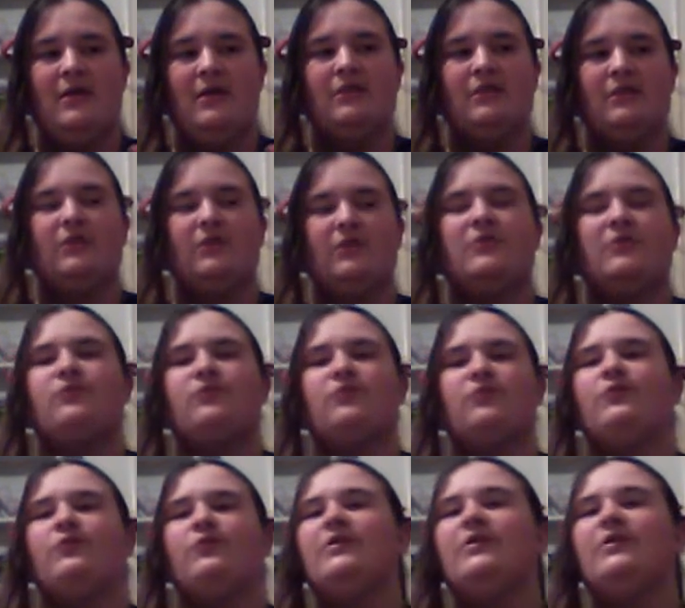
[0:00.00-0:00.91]
to this
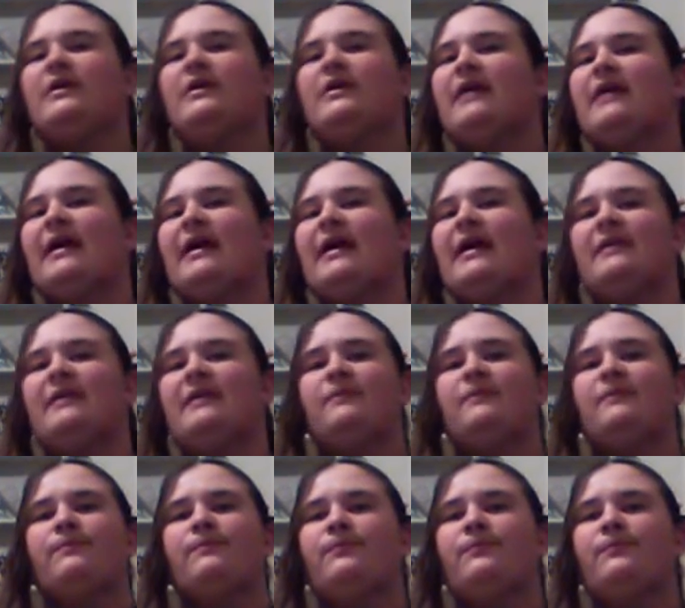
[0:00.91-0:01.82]
really nice,
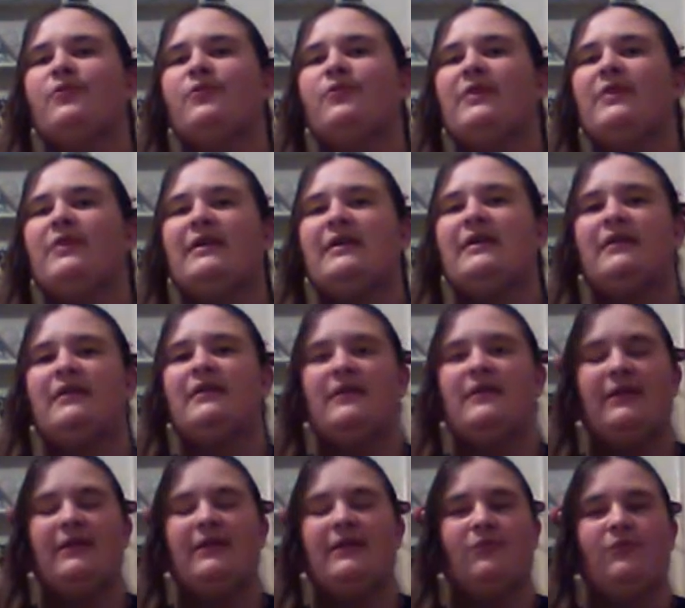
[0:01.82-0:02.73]
pretty
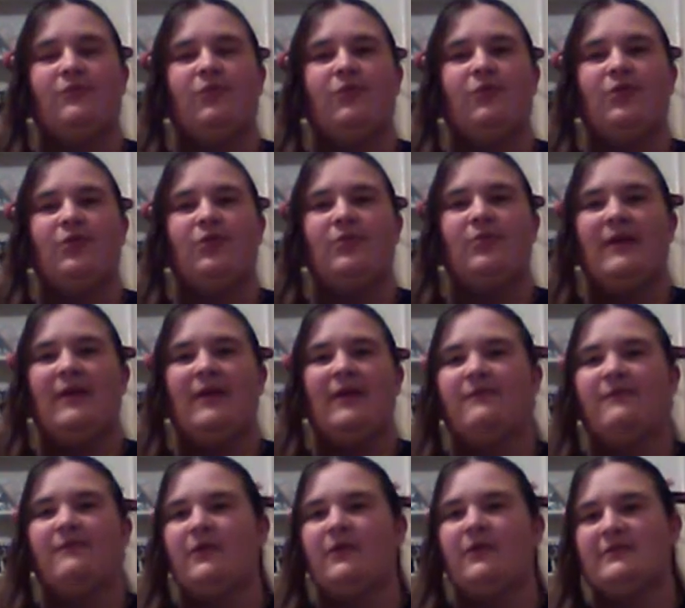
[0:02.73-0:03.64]
clean room,
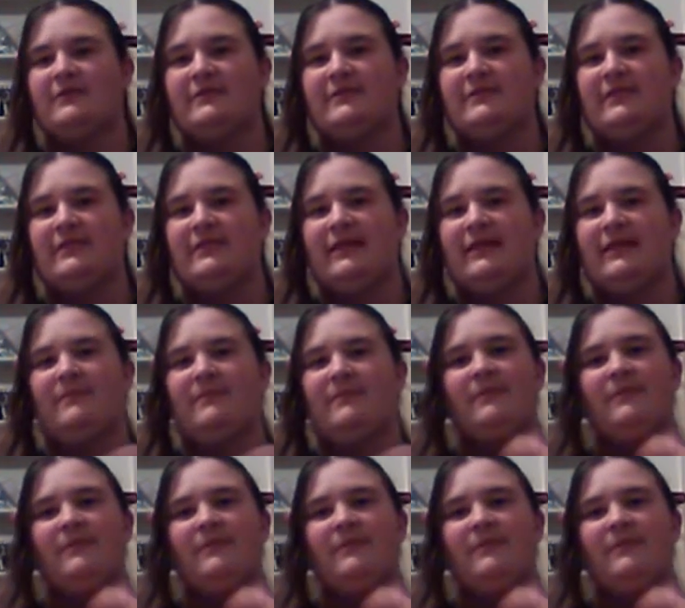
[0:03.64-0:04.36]
and falls asleep.